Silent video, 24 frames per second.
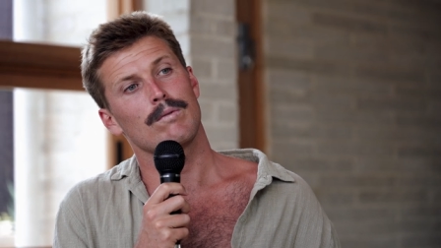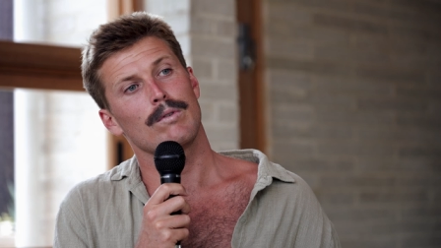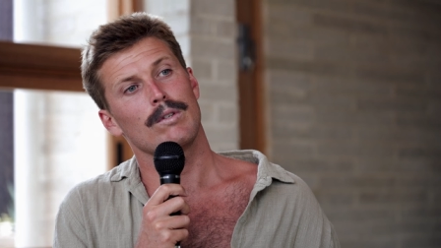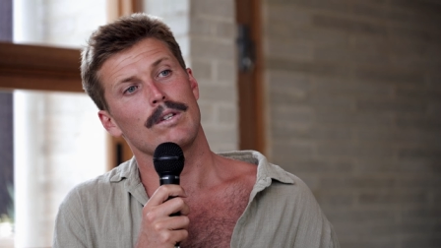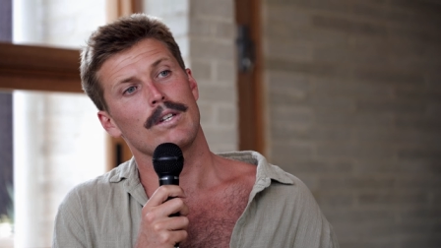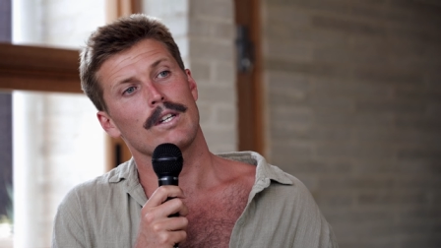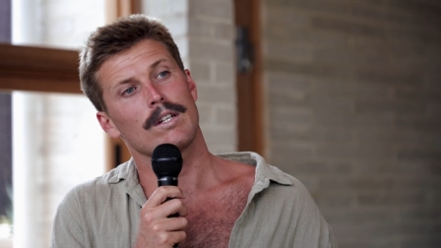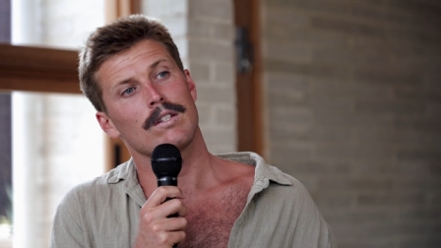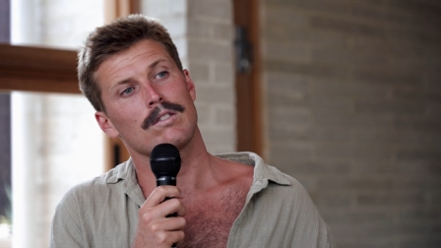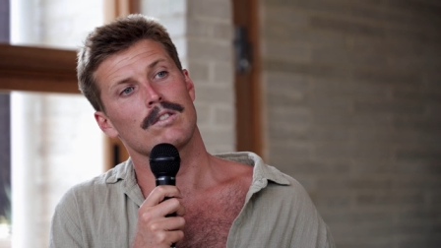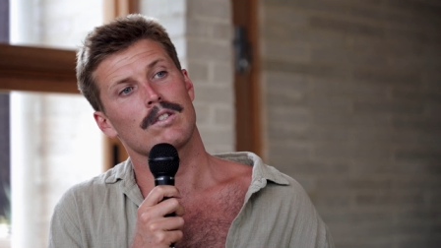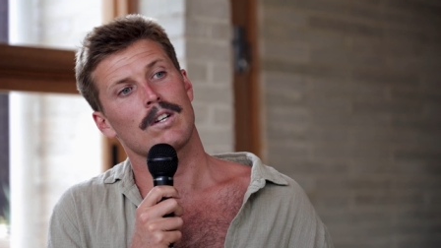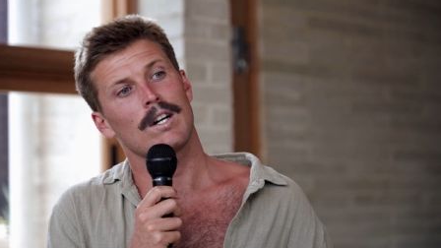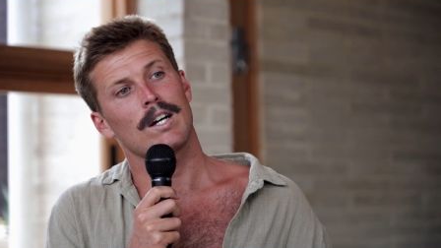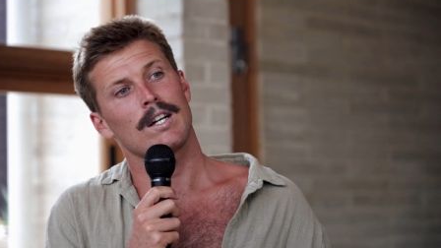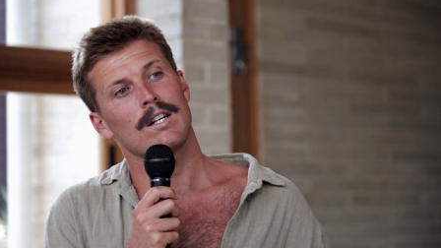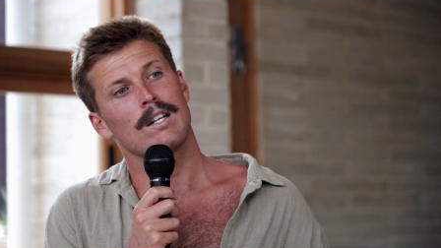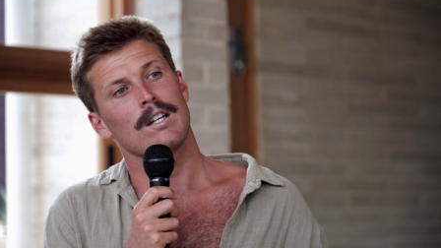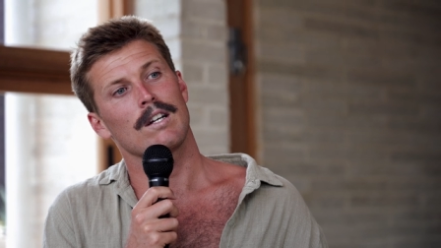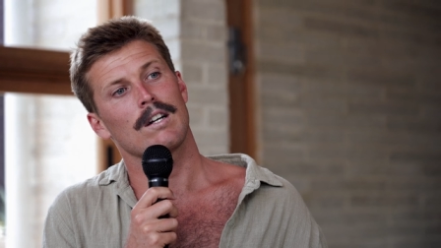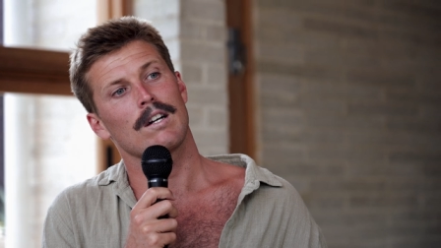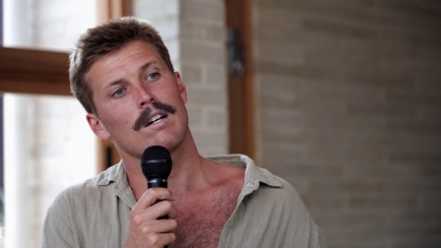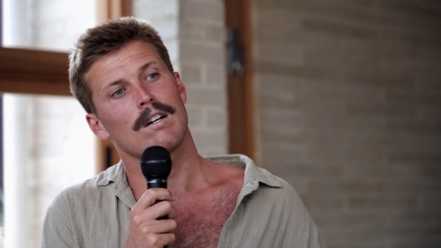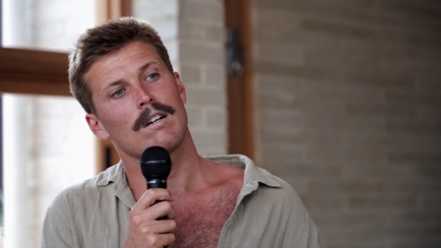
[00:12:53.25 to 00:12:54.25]
a really
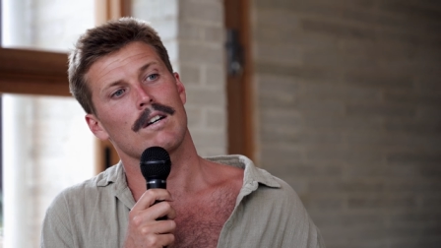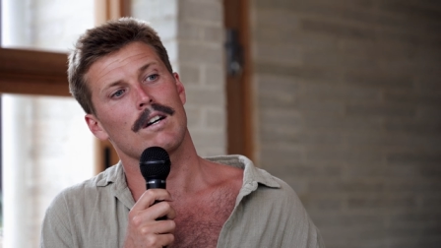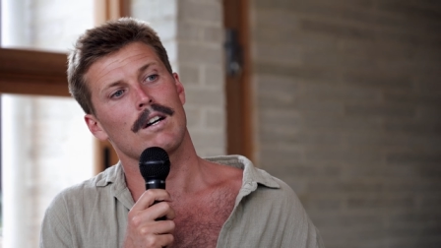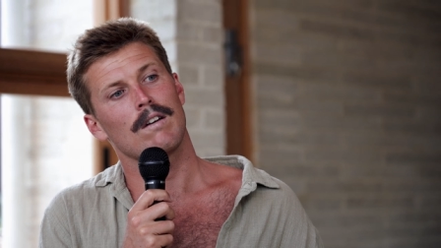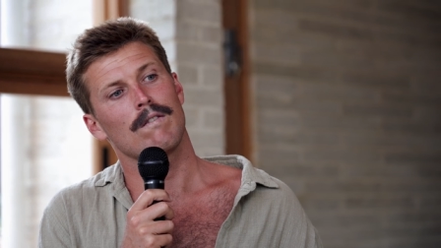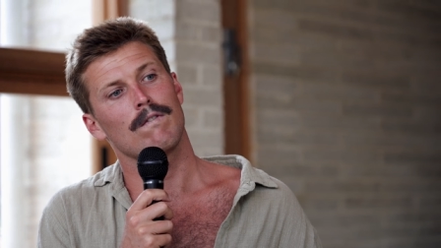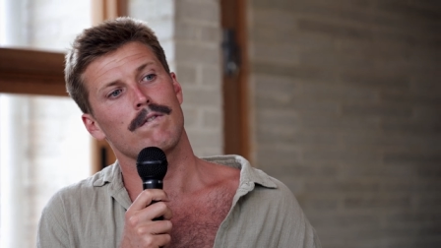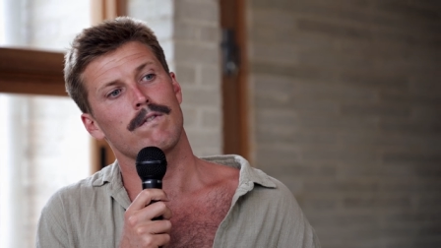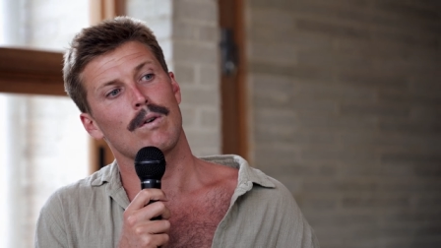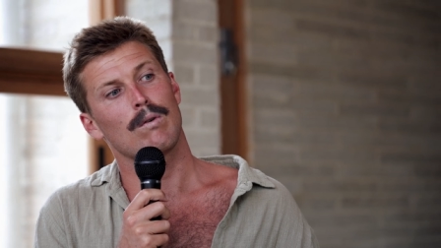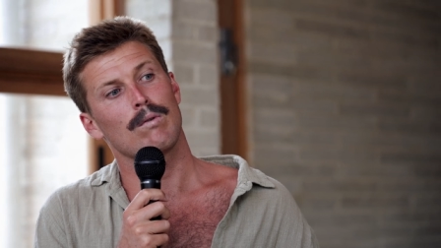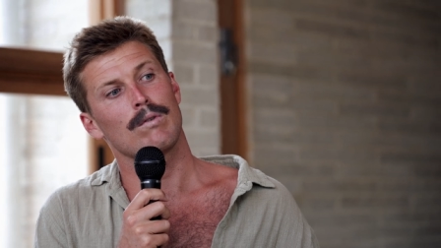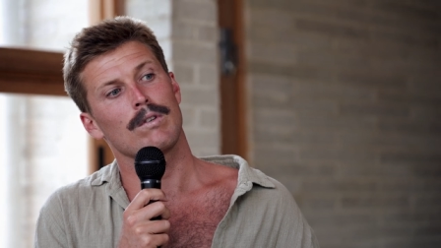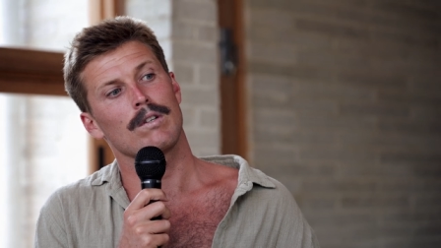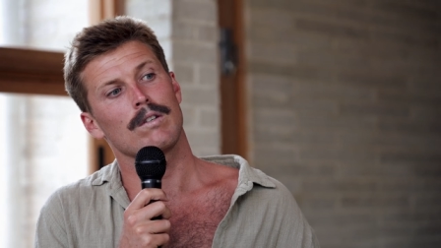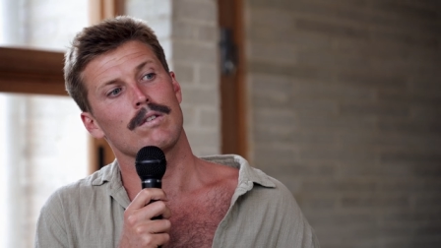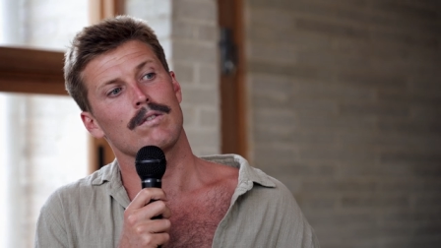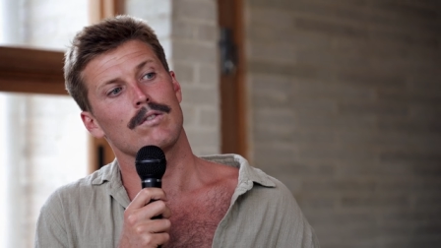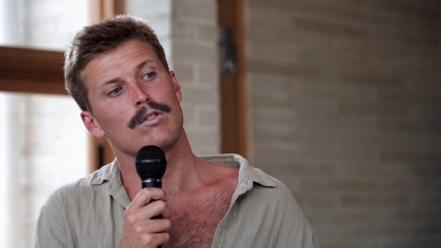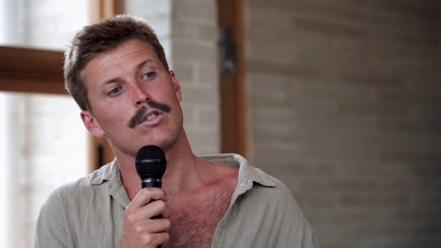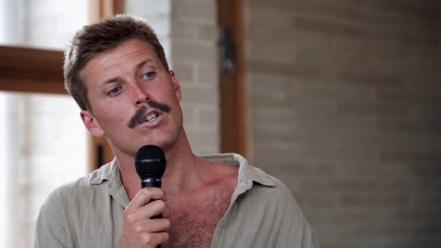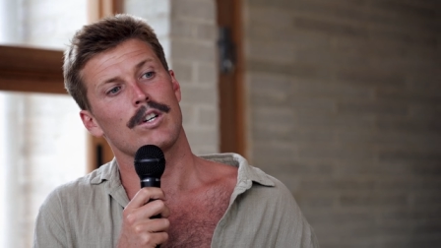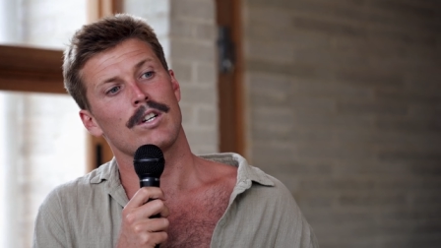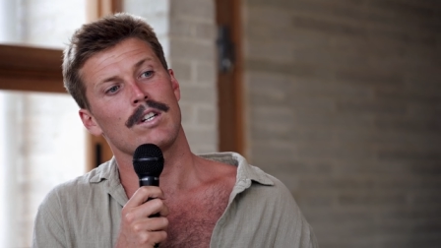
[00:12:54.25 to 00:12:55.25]
exciting uh,
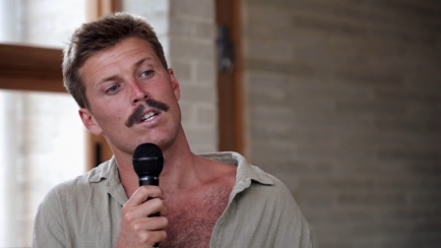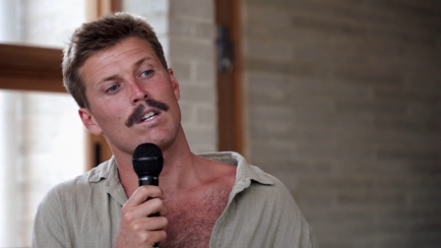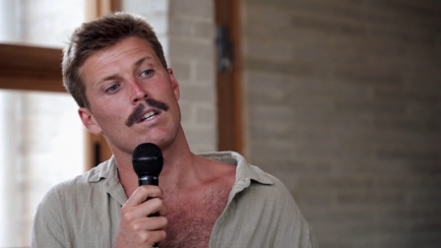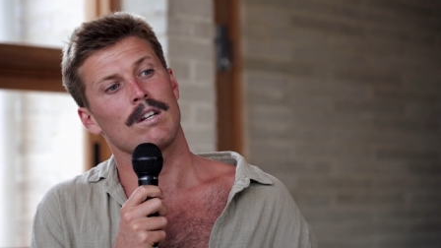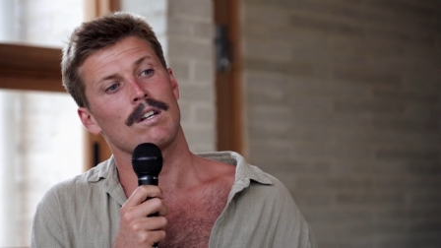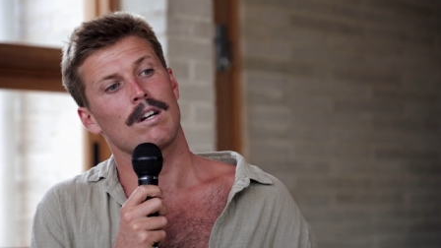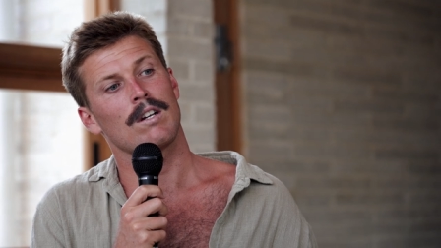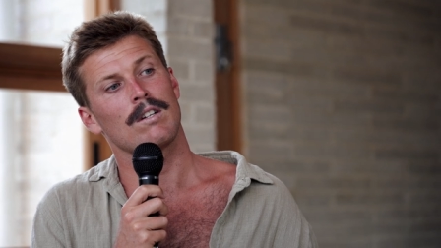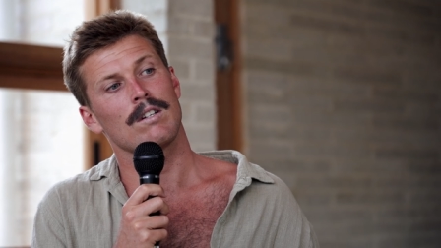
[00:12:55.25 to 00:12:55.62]
unfolding journey.